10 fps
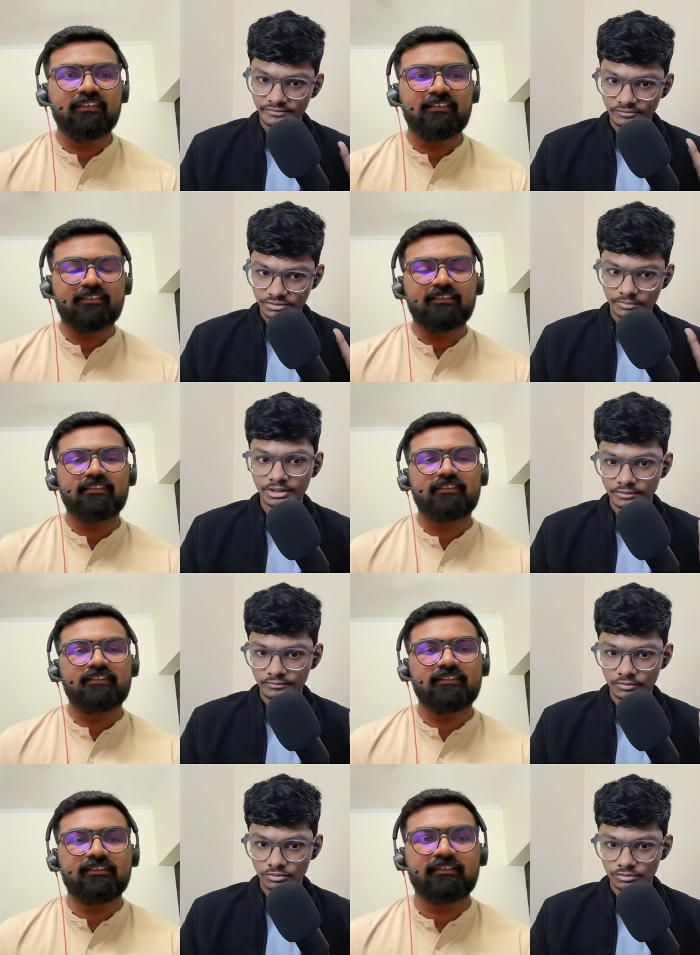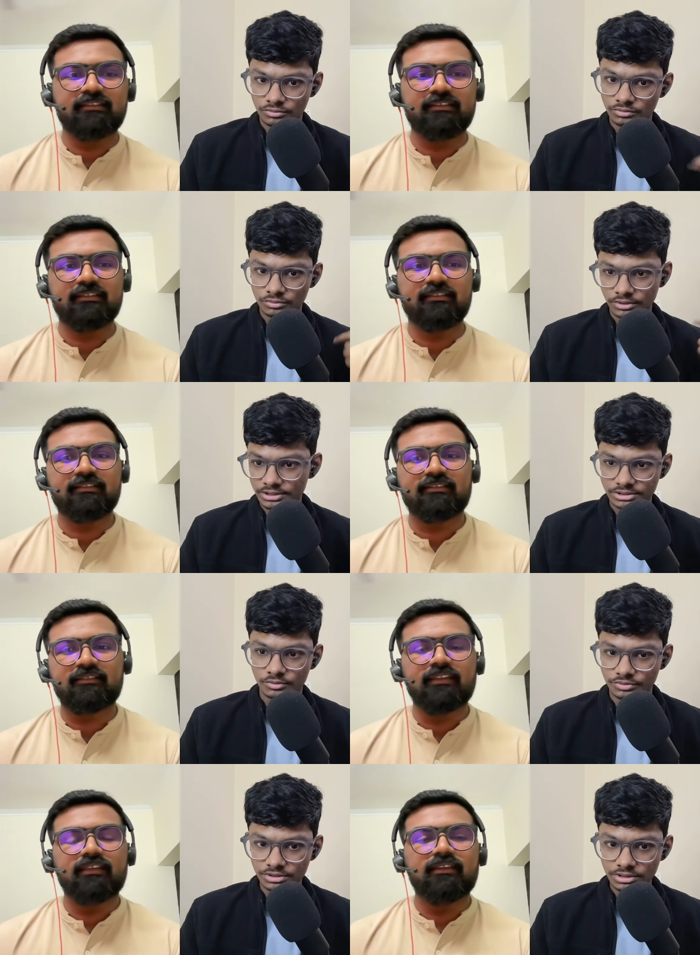Speaker 1: give some interview to the
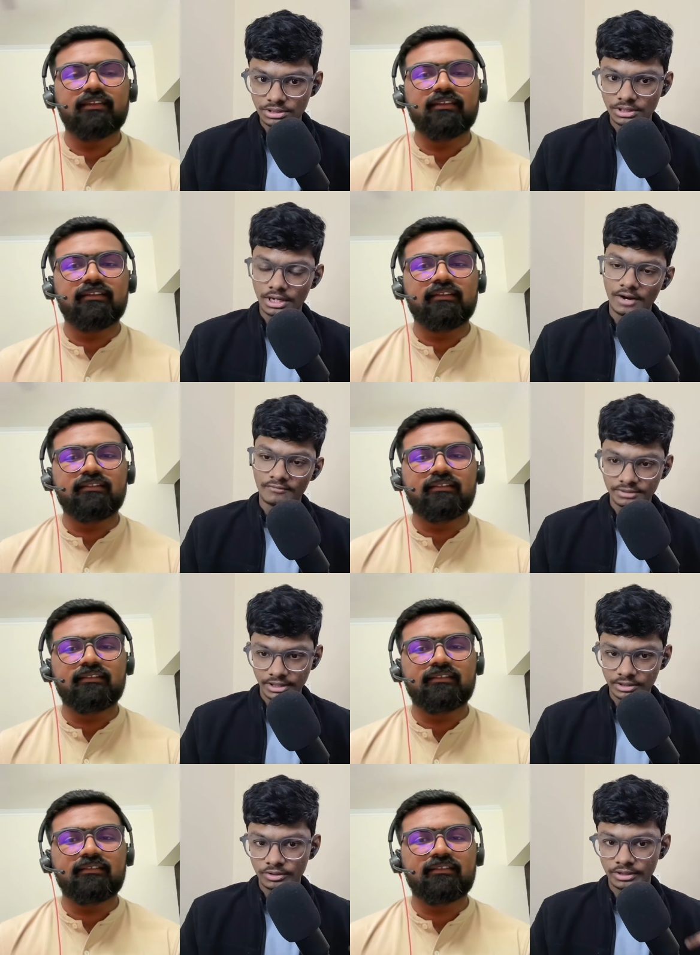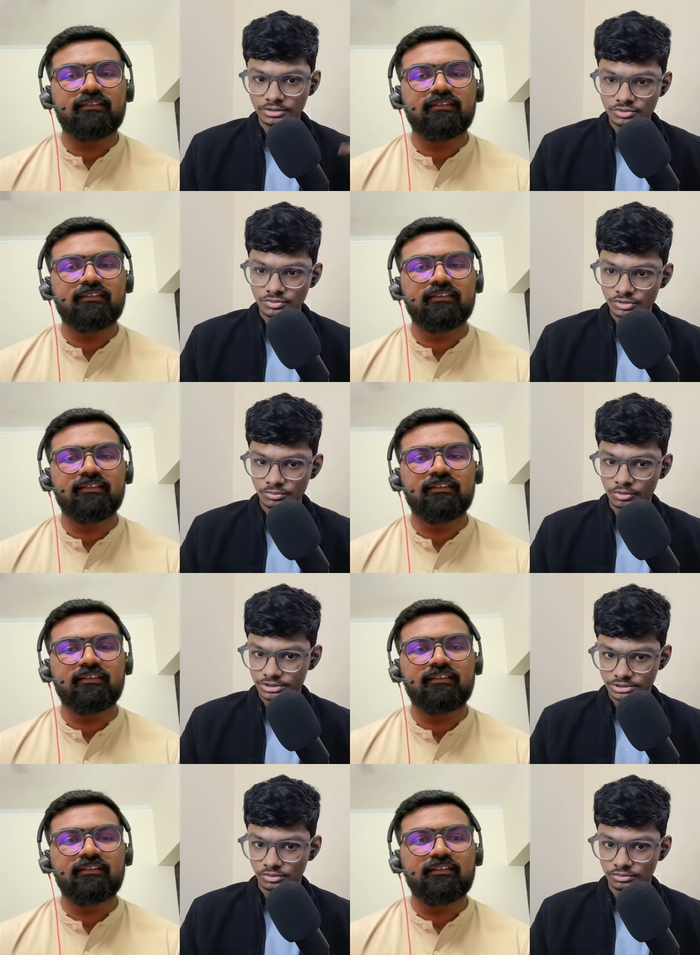institution and after that you get to choose your
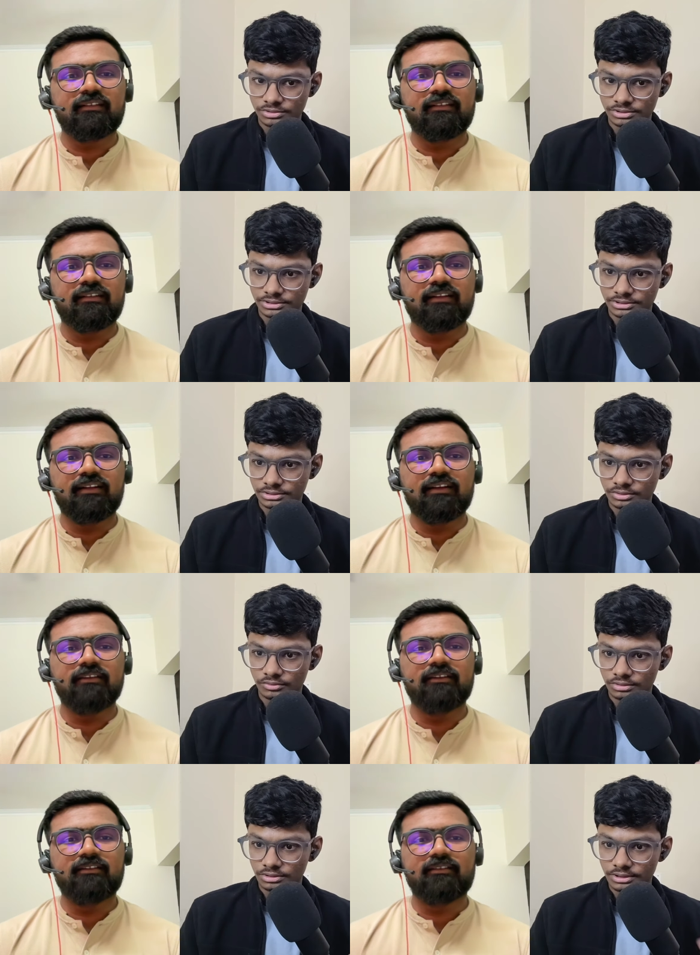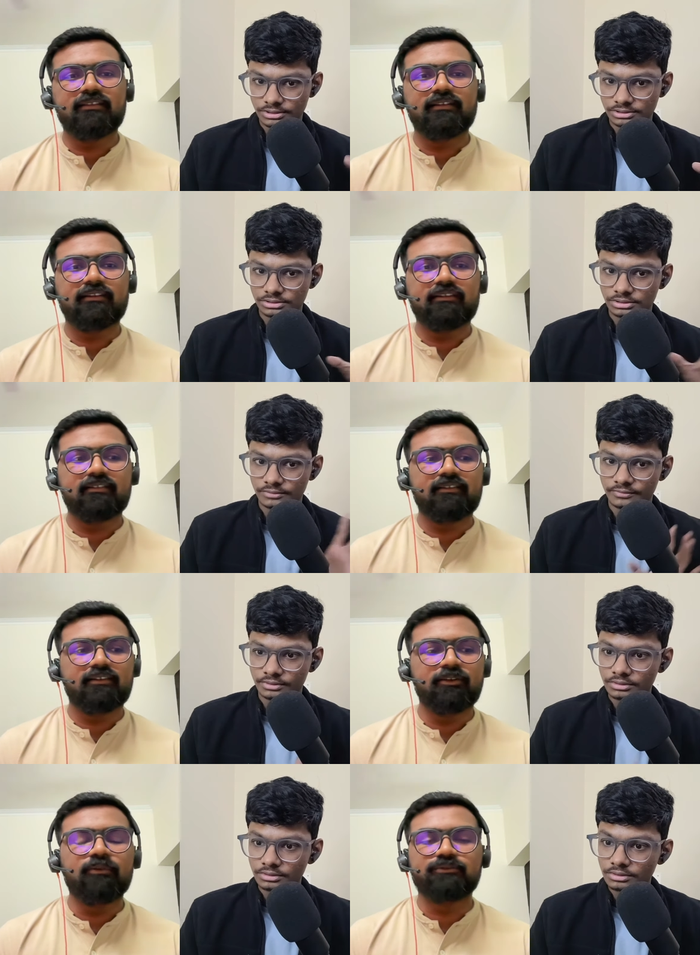projects all those things uh, or it's
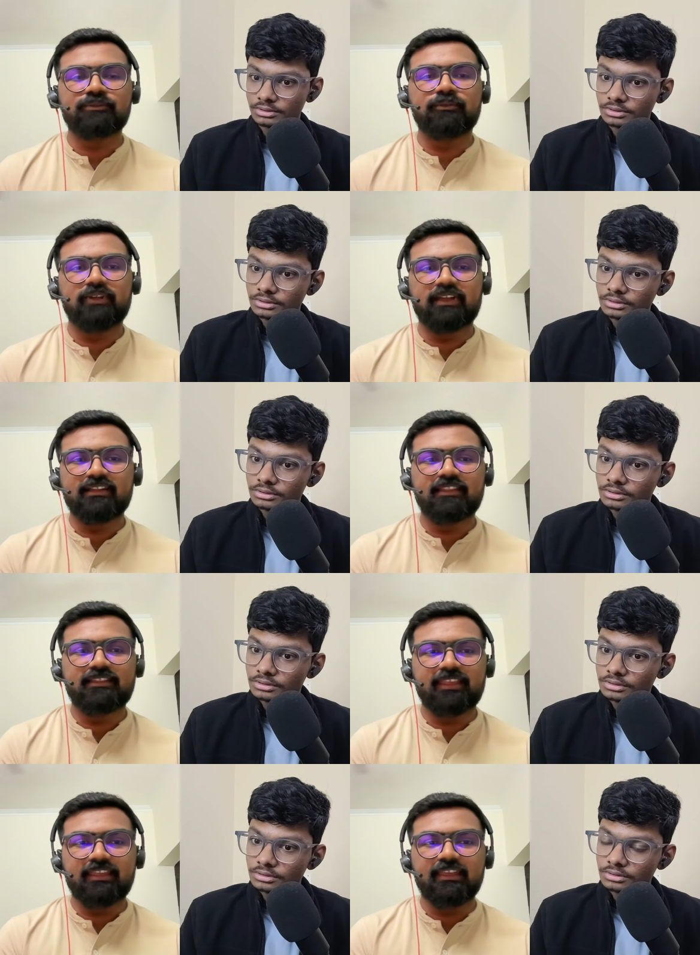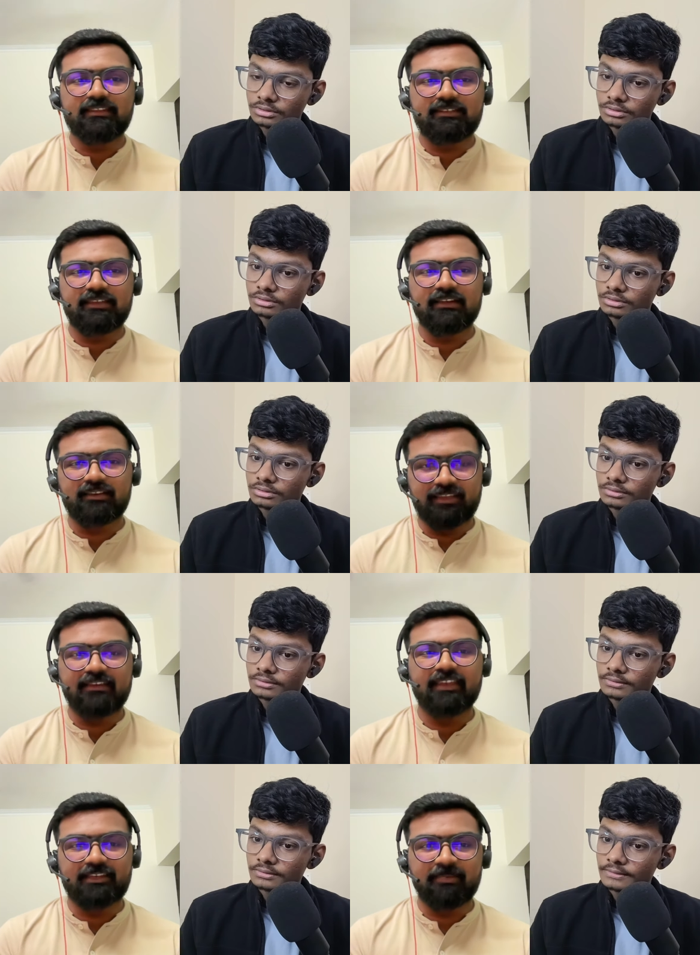different no
Speaker 2: so uh, the thing is uh, l-
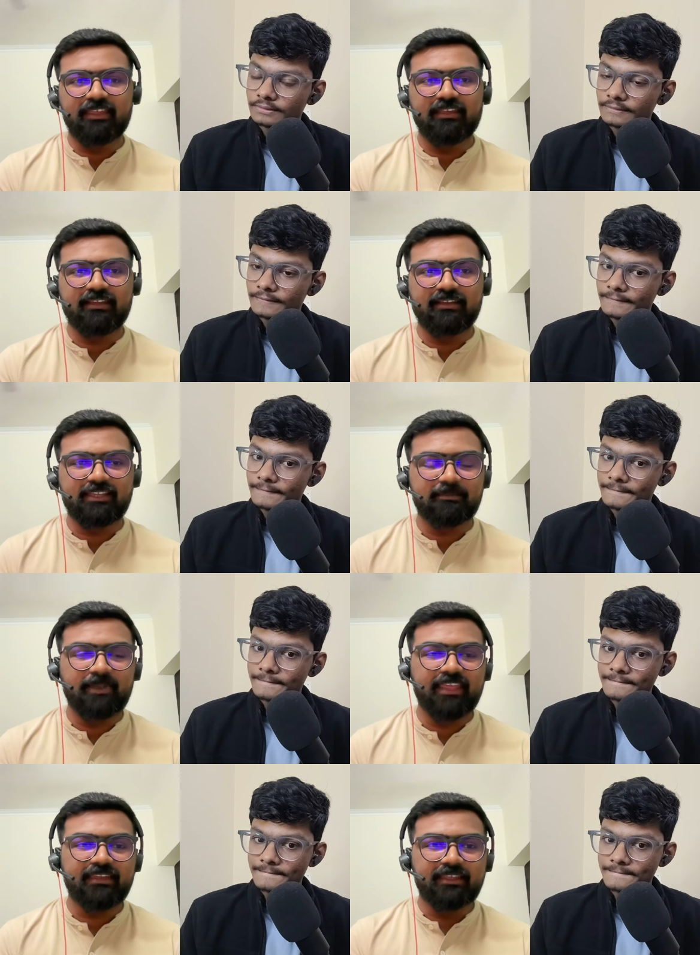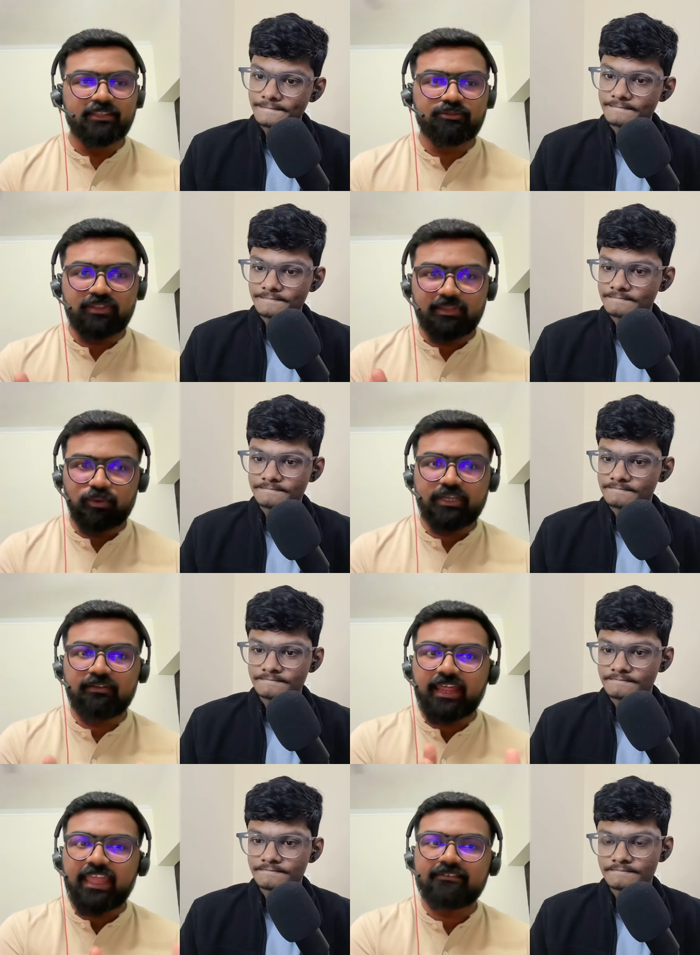let me uh, explain so
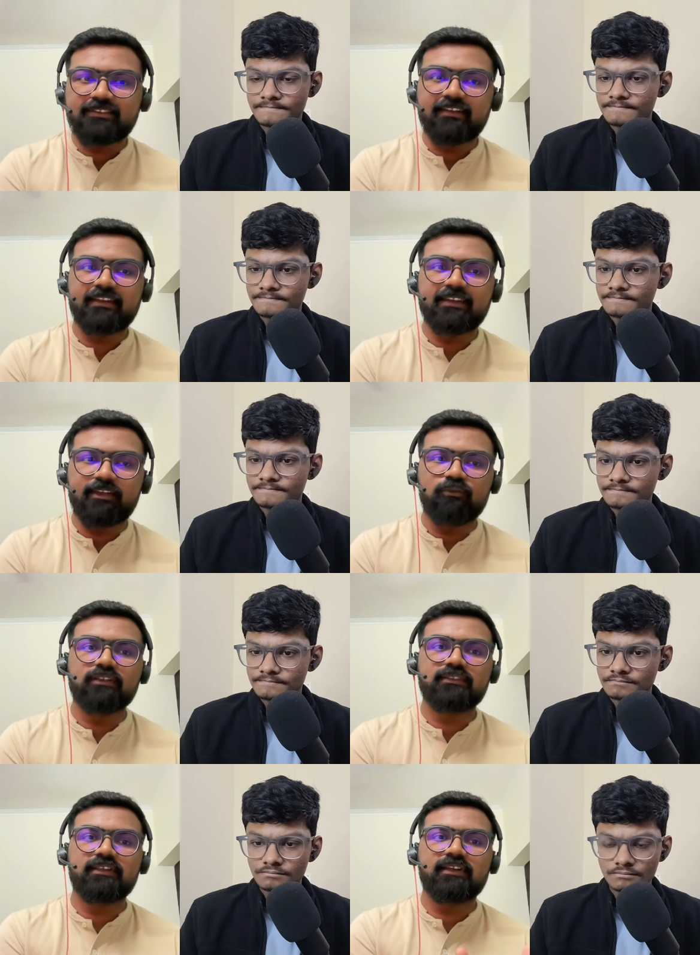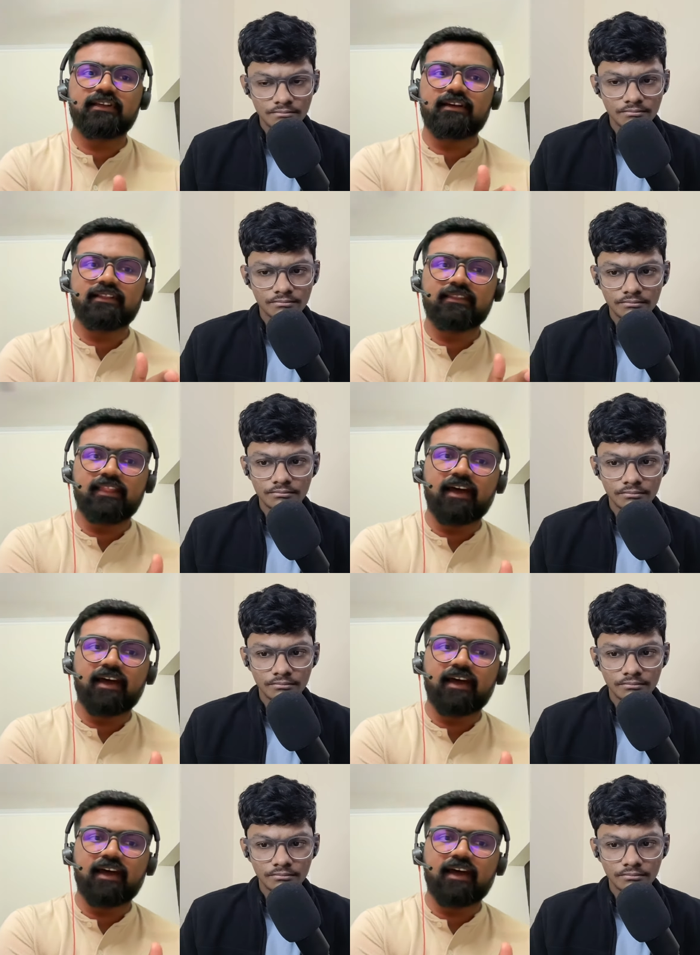whatever i have said now that was uh, the